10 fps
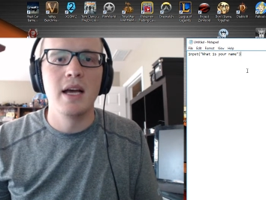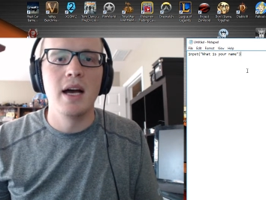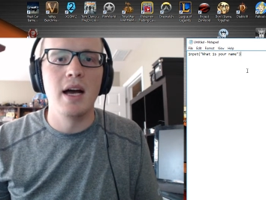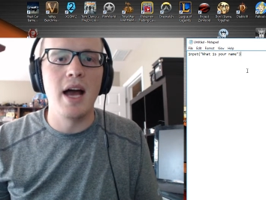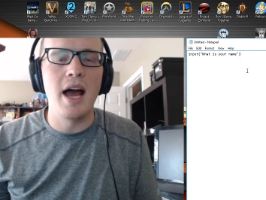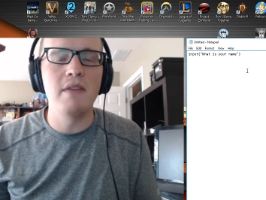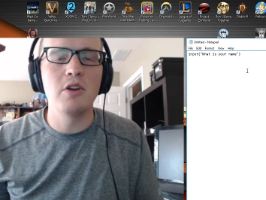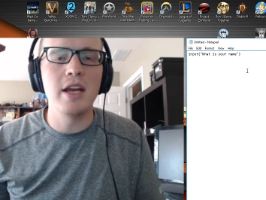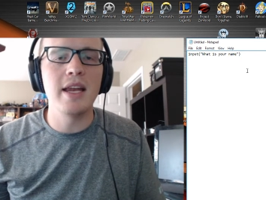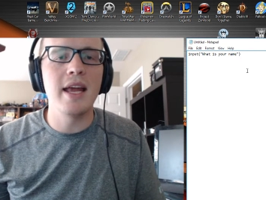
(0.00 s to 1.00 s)
Have a
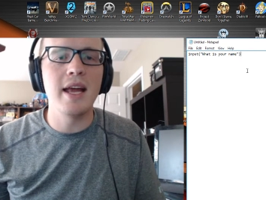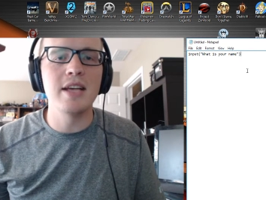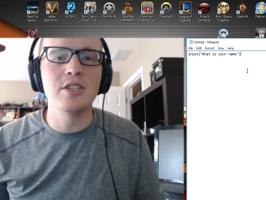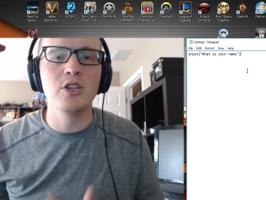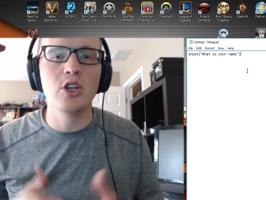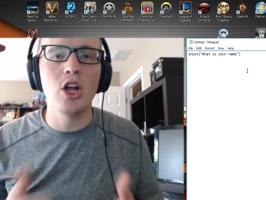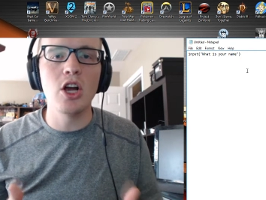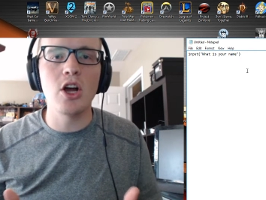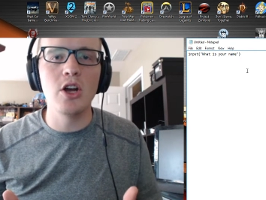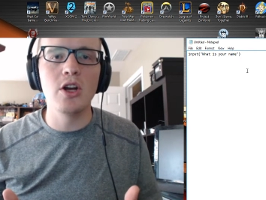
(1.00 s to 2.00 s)
great day, guys. Good luck
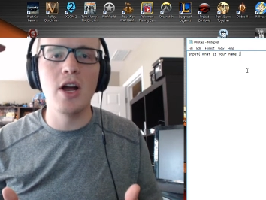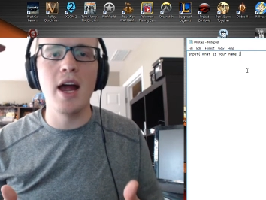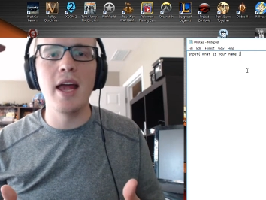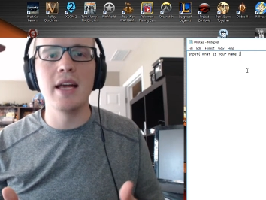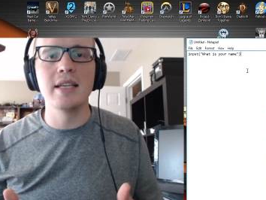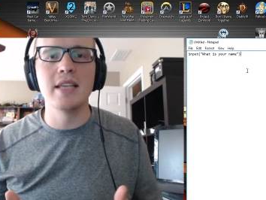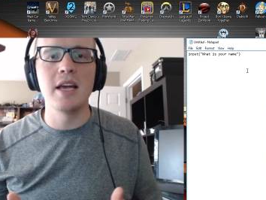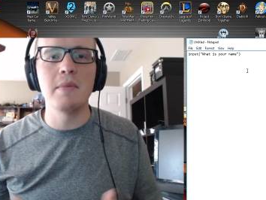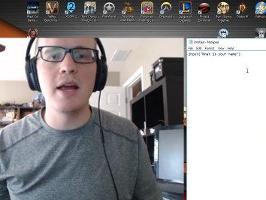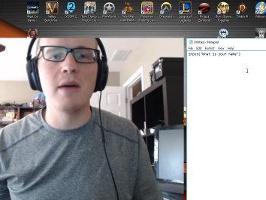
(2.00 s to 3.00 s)
on your IA exam,
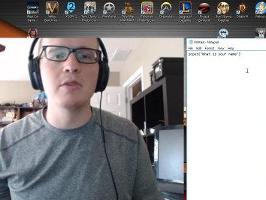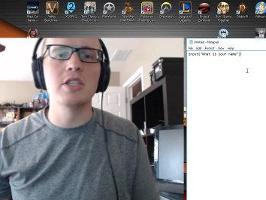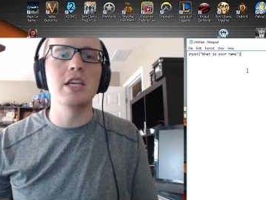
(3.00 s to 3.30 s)
and I will see you